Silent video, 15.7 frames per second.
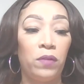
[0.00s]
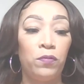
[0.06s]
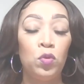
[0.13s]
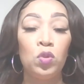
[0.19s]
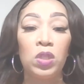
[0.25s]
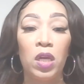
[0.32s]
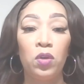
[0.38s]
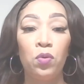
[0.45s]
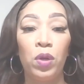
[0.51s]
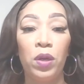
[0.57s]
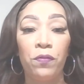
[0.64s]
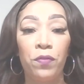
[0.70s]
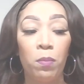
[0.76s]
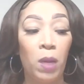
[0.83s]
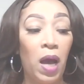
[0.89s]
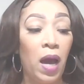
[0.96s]
If you say you hear
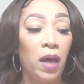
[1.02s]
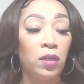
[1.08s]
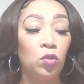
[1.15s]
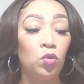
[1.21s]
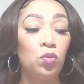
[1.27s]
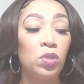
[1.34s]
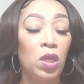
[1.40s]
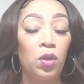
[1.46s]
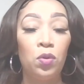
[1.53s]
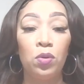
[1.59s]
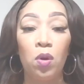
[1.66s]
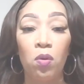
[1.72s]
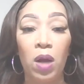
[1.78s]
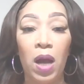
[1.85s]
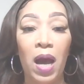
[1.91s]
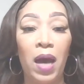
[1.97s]
from God and you say you
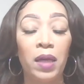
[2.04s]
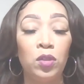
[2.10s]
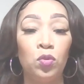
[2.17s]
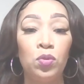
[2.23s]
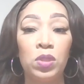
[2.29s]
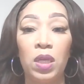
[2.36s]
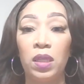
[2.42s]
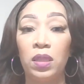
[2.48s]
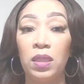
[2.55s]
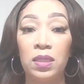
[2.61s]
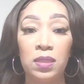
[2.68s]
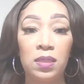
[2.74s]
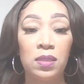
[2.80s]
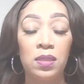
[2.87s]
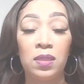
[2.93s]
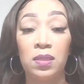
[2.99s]
know God and you say
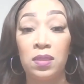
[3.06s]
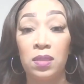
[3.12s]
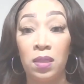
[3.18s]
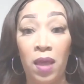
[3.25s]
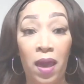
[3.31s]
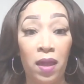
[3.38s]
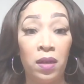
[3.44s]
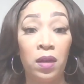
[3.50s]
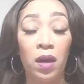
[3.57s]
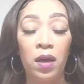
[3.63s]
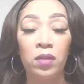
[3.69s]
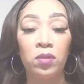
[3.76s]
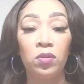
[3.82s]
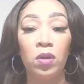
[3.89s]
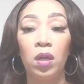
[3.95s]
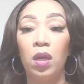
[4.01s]
this and this and that and the
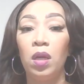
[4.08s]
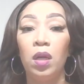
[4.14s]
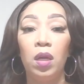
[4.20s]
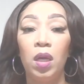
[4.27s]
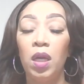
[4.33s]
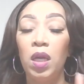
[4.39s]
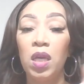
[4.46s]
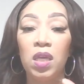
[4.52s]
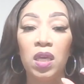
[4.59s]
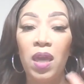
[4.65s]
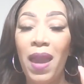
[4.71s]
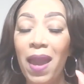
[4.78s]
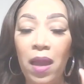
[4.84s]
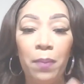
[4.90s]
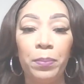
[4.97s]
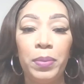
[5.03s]
other, he
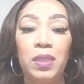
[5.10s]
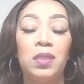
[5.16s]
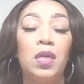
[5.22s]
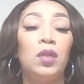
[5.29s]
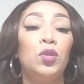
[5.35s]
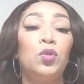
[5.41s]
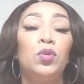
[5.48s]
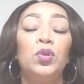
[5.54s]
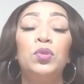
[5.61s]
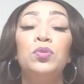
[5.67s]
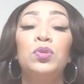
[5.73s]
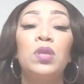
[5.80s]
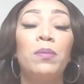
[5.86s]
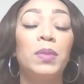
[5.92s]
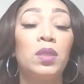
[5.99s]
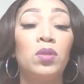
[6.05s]
can't be telling you to do
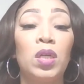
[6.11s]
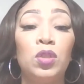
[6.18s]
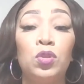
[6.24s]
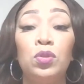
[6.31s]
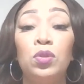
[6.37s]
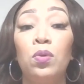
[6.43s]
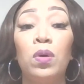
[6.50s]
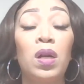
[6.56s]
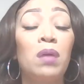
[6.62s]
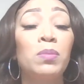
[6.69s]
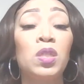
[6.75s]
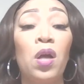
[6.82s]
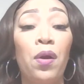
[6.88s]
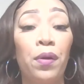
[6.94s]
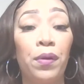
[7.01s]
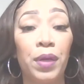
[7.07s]
some of the things you're doing. I'm
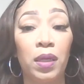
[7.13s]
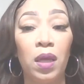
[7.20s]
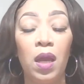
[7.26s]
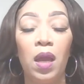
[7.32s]
sorry.